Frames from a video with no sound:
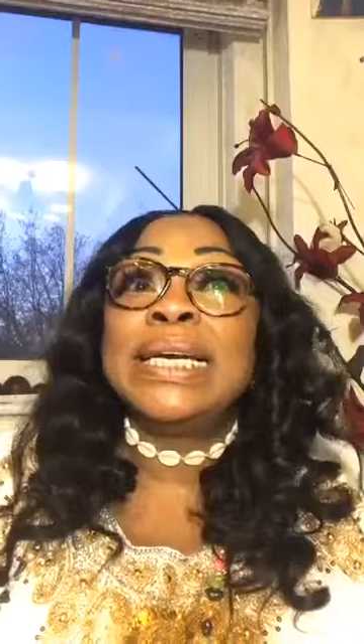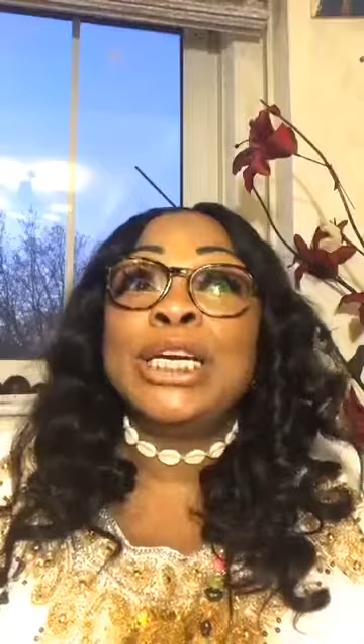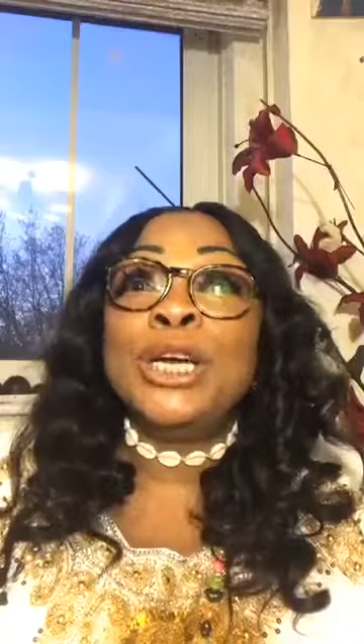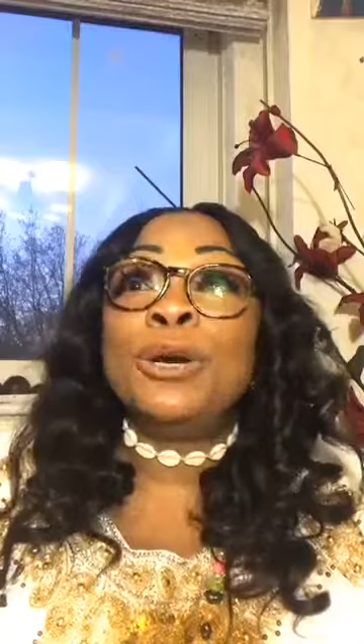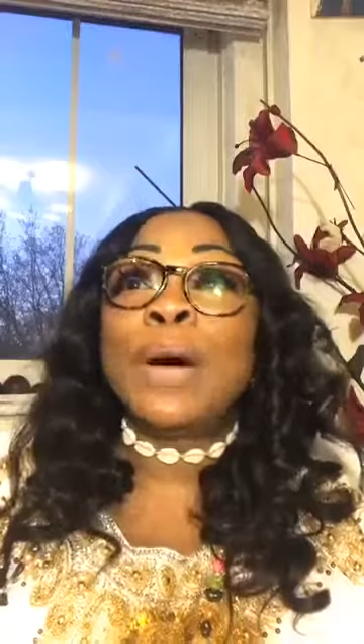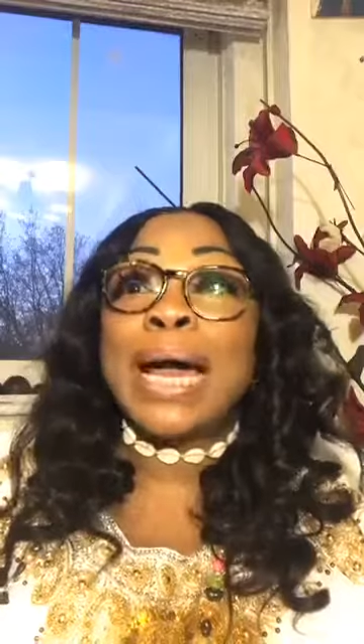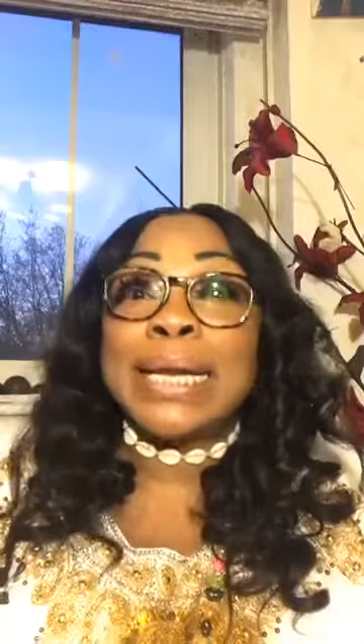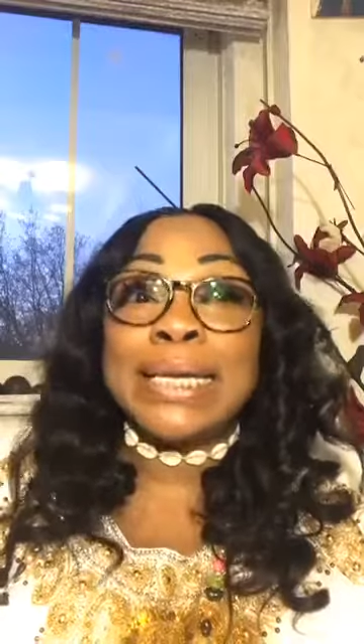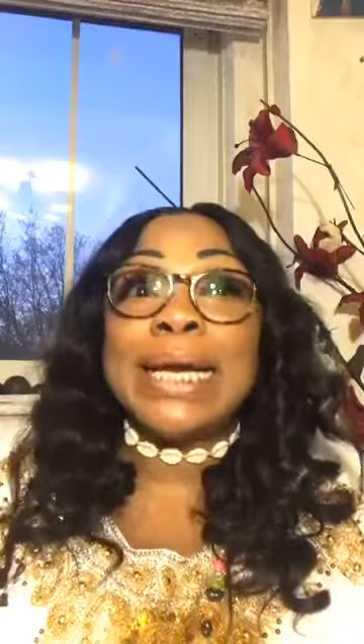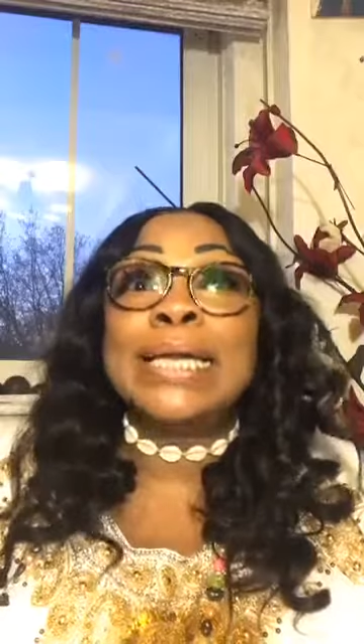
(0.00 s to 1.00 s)

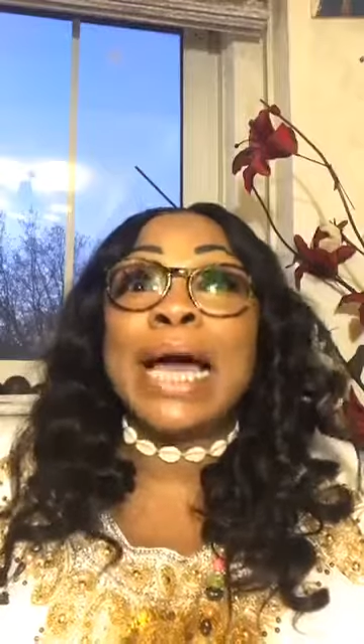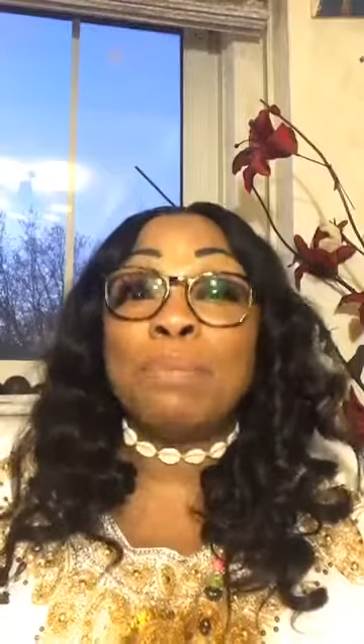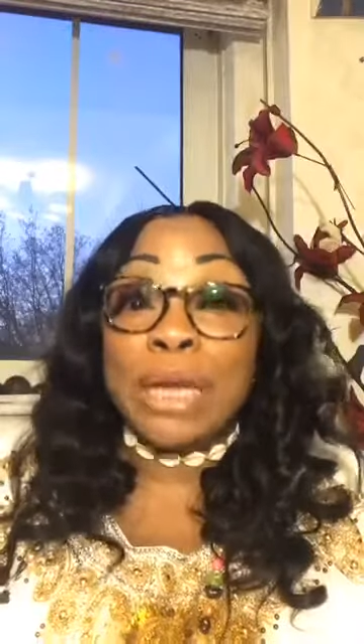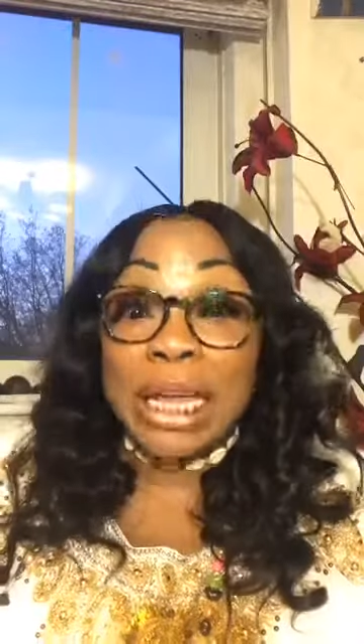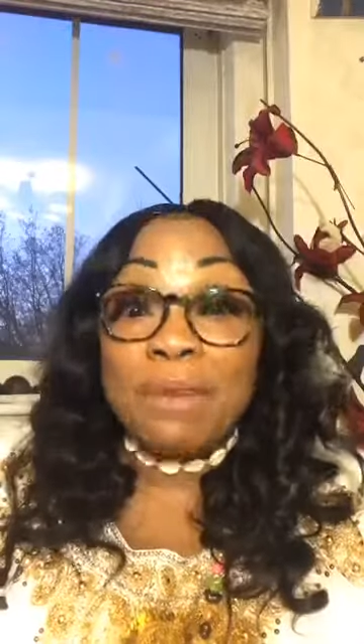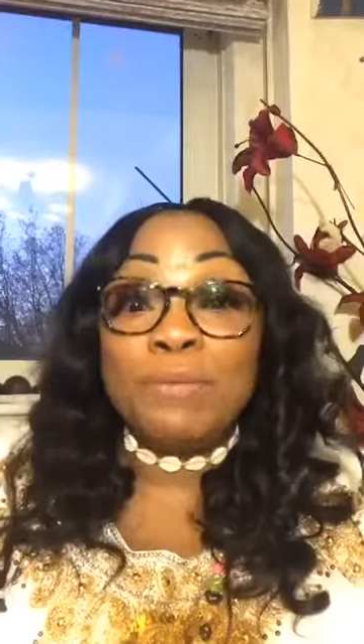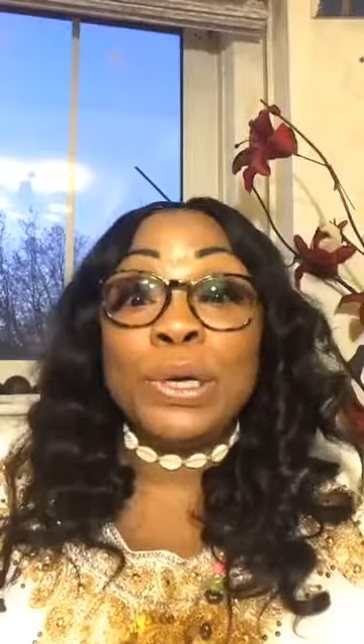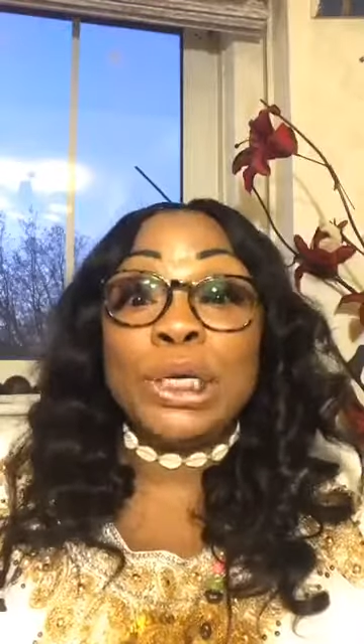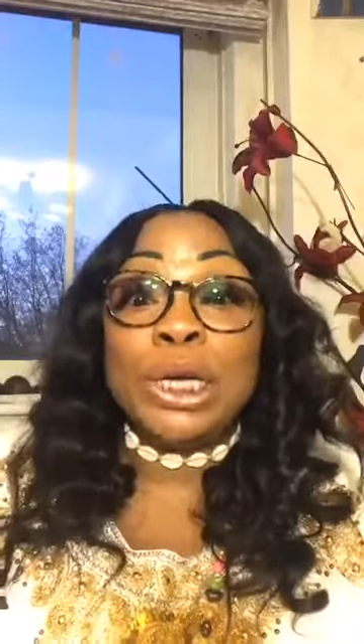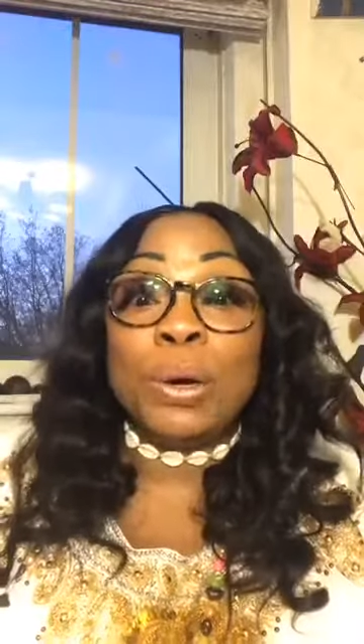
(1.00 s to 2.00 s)
and then I believe
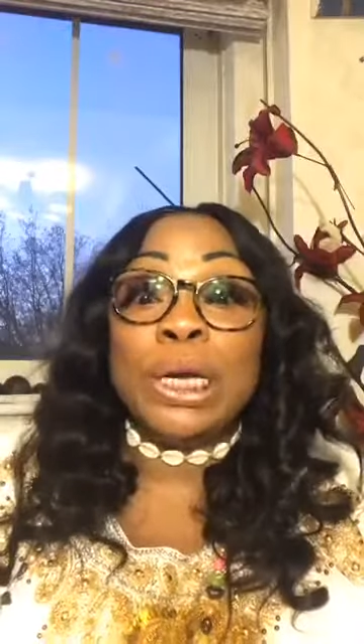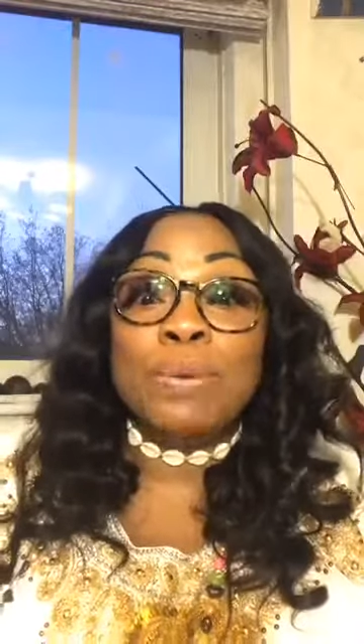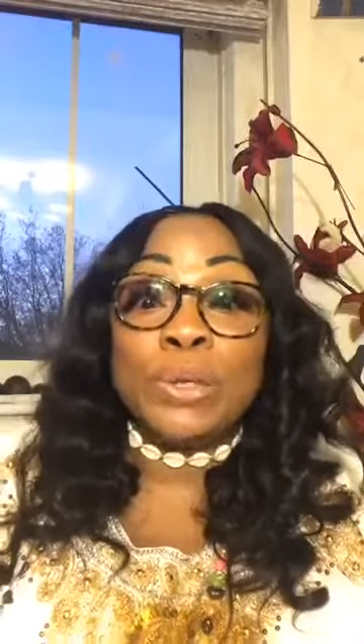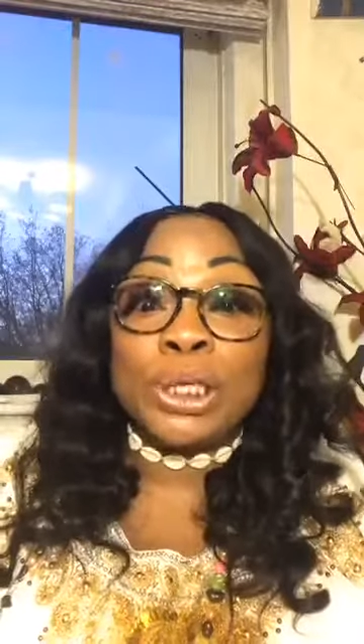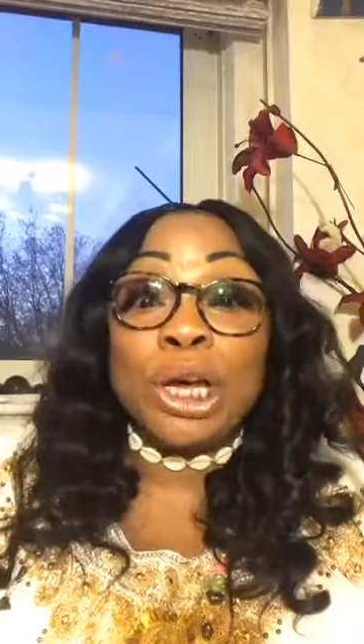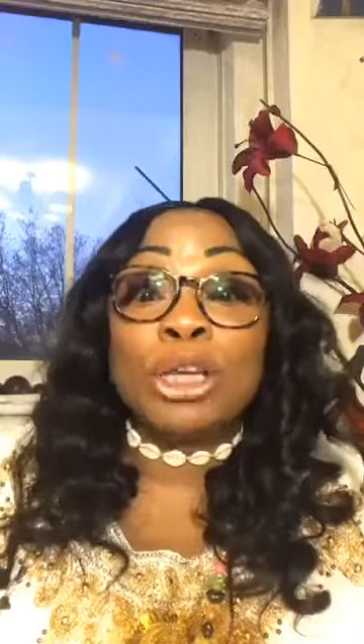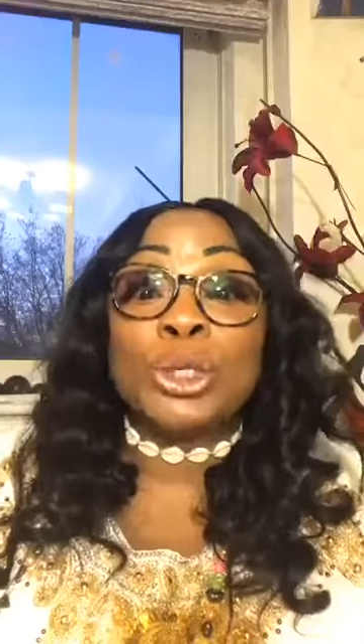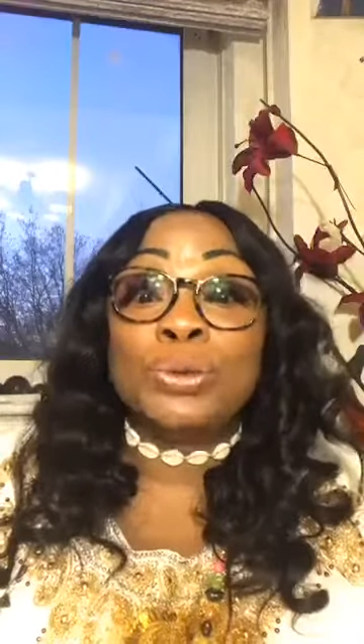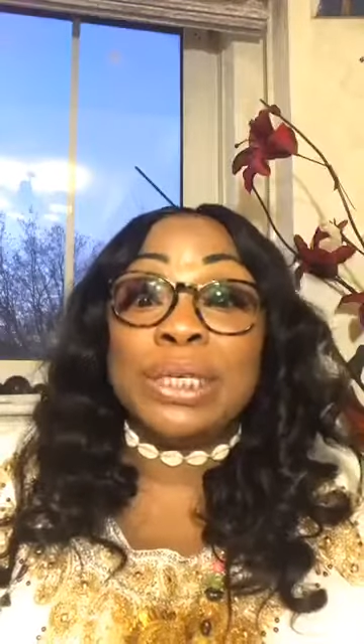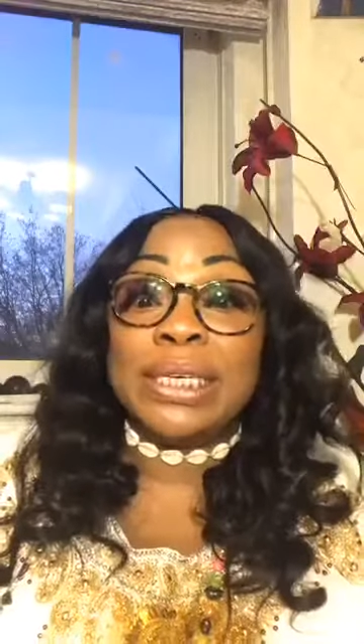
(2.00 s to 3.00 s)
he will see
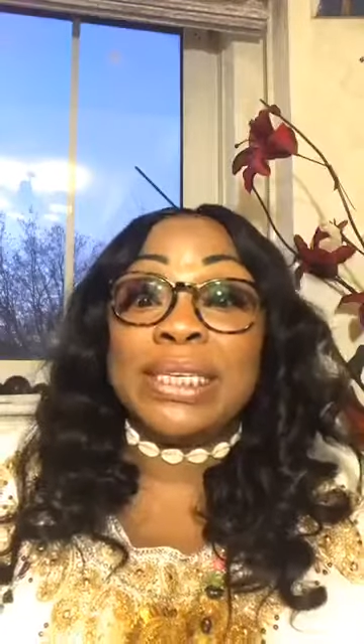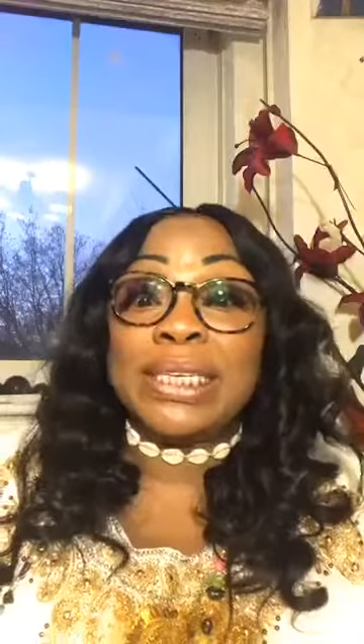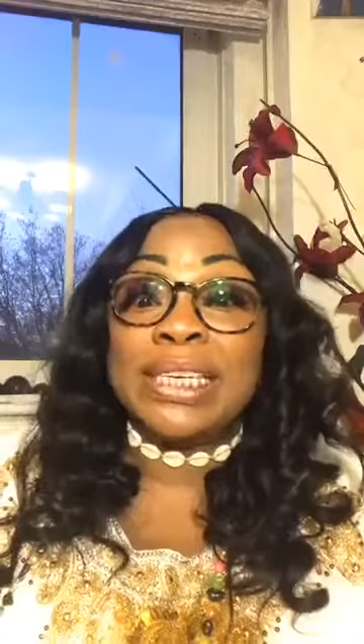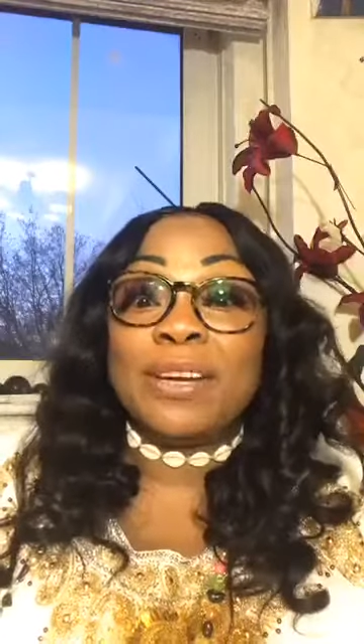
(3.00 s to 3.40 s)
us through this,